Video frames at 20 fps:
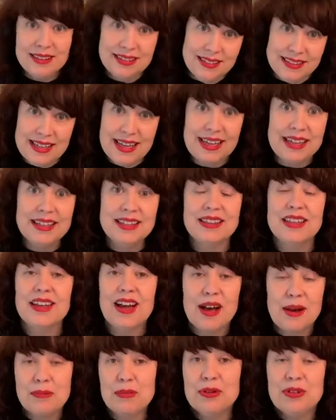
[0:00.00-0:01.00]
get the
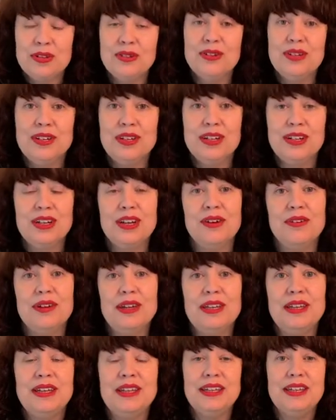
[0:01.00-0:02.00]
opportunity to go
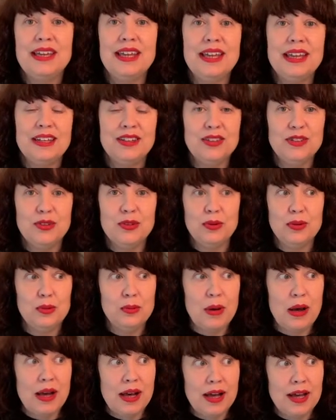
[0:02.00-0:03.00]
in and to
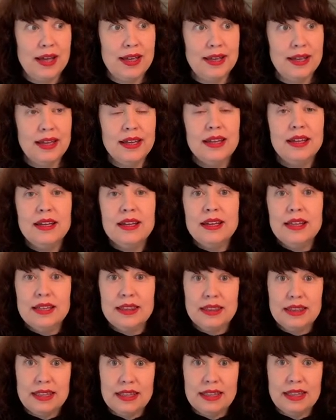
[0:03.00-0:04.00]
buy
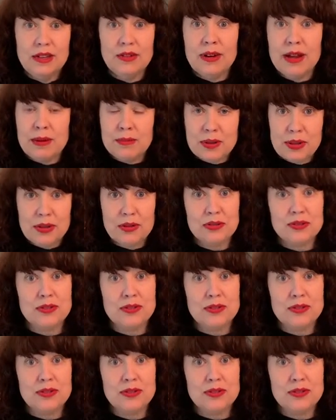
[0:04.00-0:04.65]
the grandmother's